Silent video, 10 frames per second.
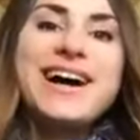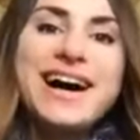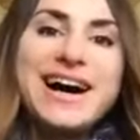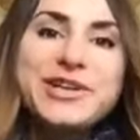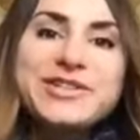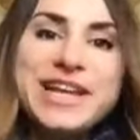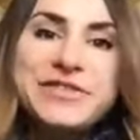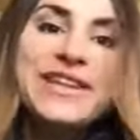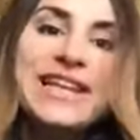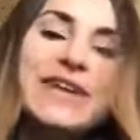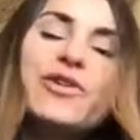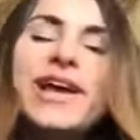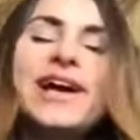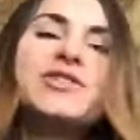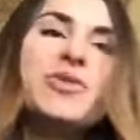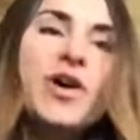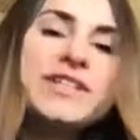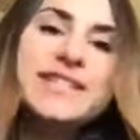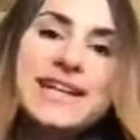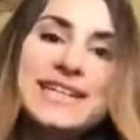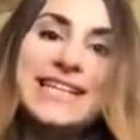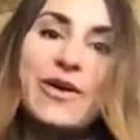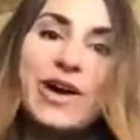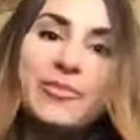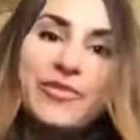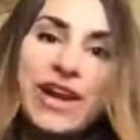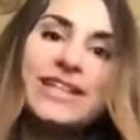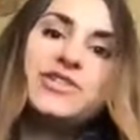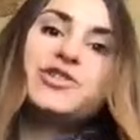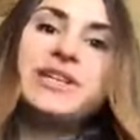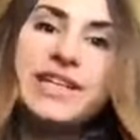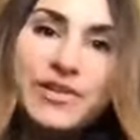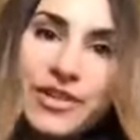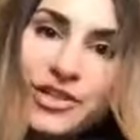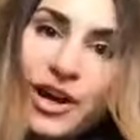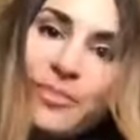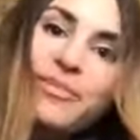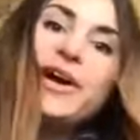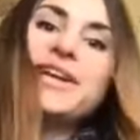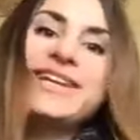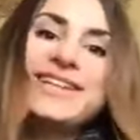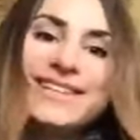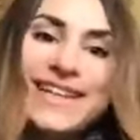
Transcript: Uh, just that feeling of okay, I do all these studies now. I'm ready to be in the job market, yes.